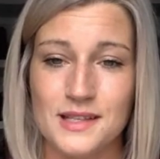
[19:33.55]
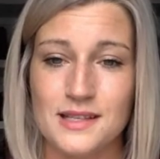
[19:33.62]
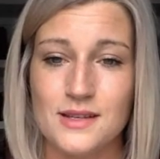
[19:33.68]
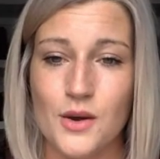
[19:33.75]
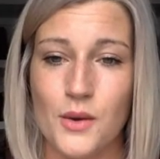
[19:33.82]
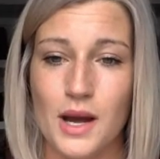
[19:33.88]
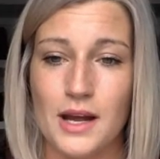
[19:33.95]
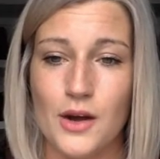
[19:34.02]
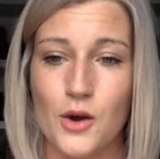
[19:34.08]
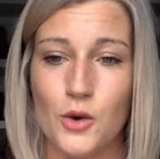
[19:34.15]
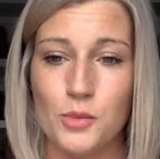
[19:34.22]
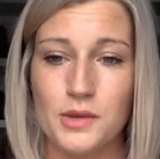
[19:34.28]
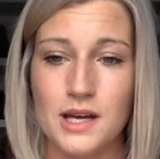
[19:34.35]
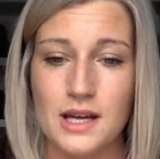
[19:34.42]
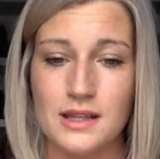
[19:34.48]
So I
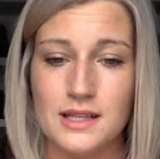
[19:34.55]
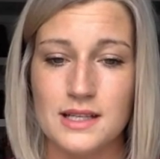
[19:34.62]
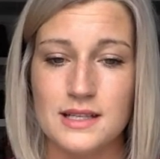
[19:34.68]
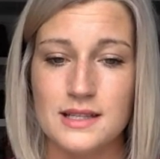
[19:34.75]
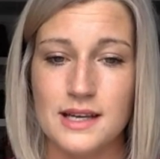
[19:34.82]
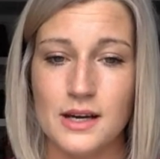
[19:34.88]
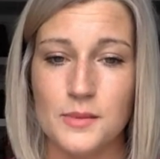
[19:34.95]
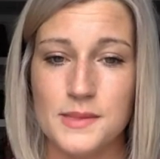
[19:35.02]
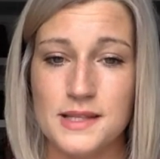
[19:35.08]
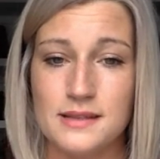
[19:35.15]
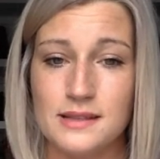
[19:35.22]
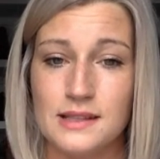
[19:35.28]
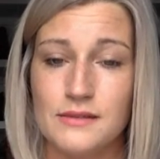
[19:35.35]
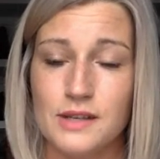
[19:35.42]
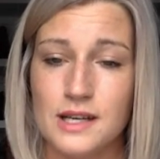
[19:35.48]
hope that this helps
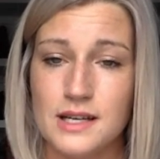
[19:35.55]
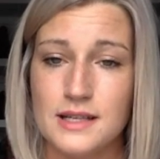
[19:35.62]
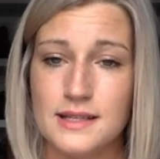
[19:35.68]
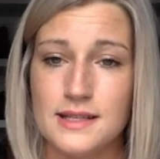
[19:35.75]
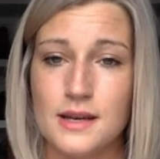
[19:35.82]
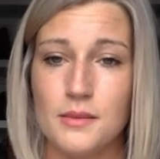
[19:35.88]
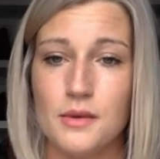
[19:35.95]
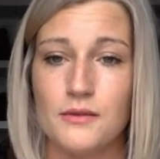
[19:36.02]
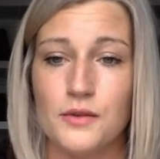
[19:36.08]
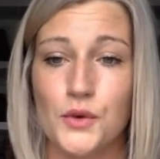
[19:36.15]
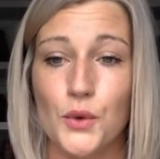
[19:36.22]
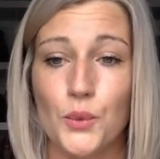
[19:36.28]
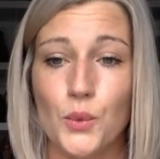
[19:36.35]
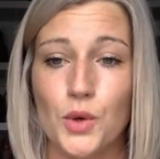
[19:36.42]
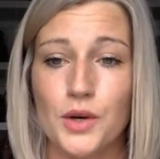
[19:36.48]
alleviate some of
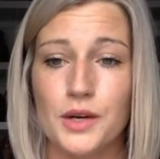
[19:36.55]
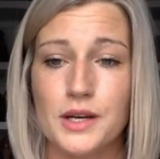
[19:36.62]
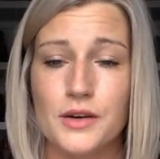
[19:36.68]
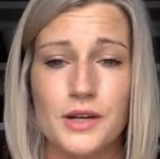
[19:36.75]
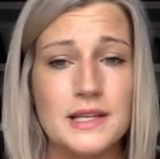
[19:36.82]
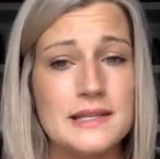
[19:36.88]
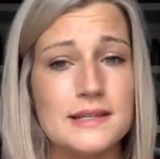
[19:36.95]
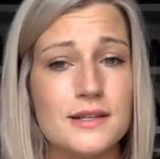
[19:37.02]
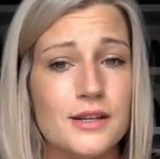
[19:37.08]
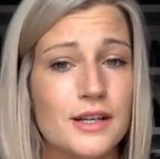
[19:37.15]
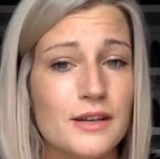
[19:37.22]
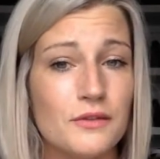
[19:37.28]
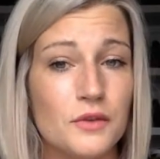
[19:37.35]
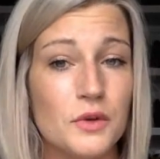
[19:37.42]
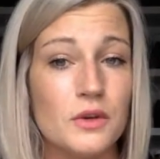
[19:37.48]
your worry or concern
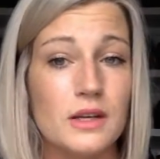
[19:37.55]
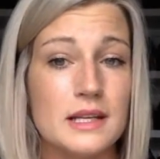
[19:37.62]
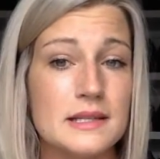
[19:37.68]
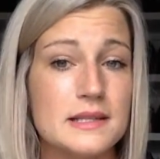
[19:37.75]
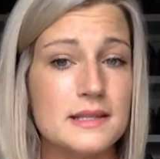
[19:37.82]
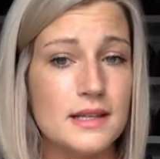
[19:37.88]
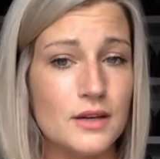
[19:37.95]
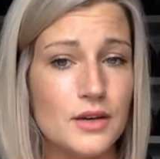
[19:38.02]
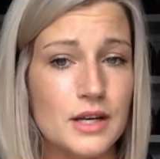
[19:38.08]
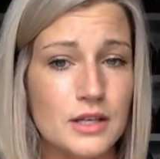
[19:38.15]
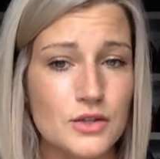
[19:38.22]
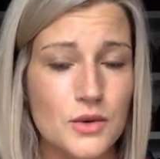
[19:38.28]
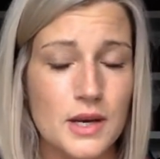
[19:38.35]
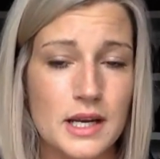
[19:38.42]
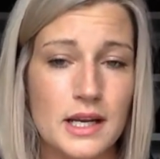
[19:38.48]
if you're considering
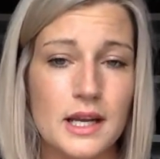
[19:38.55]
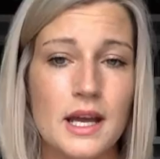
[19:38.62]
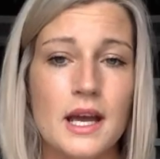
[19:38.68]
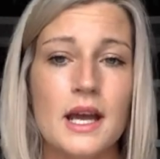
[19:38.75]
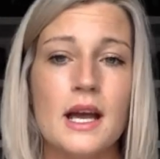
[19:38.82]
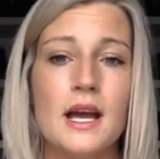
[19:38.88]
joining.